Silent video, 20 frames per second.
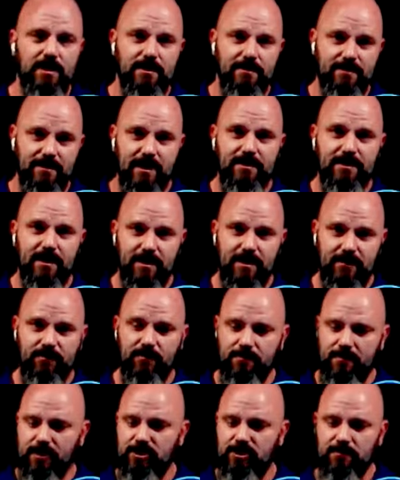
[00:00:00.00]
take that
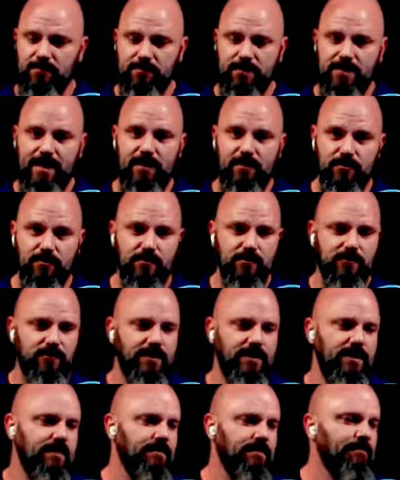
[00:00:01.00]
information and download it over
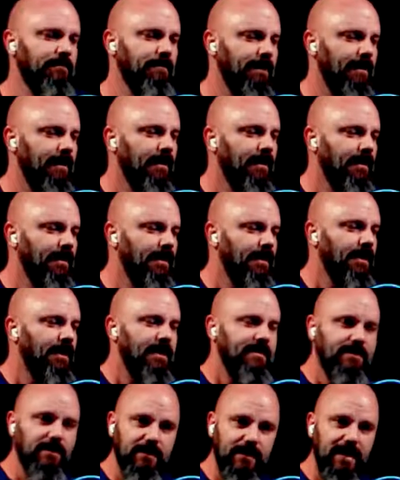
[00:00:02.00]
here.
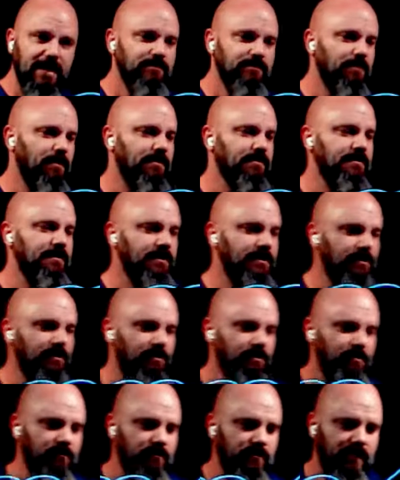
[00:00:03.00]
The last part that I can
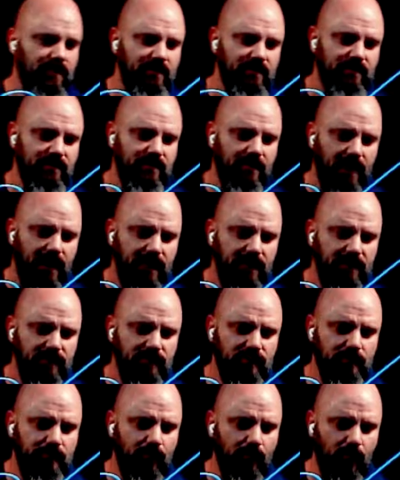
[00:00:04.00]
do is I can say I can
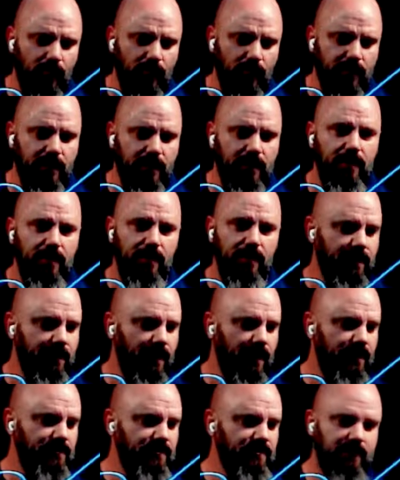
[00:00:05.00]
support
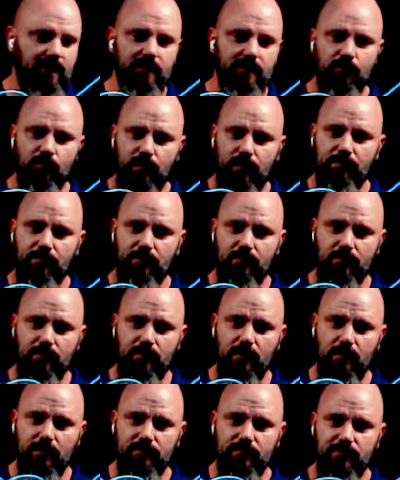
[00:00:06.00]
non standard web
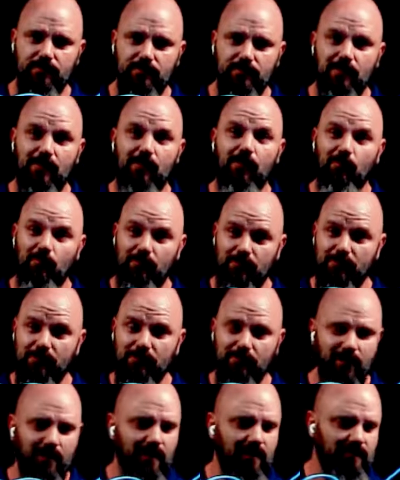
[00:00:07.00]
protocols within a
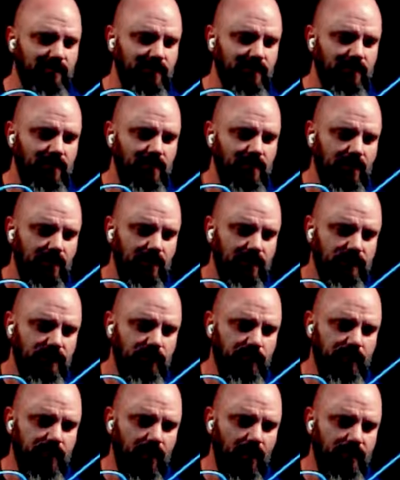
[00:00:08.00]
browser. So
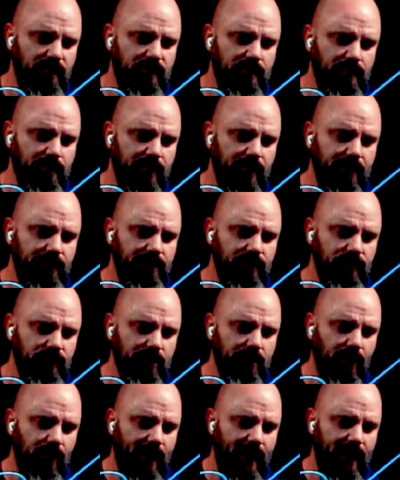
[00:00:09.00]
we call this privileged
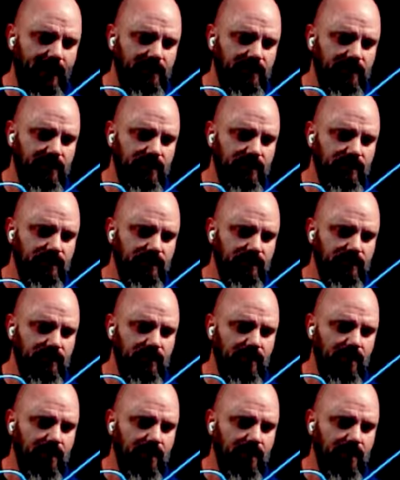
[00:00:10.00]
remote access,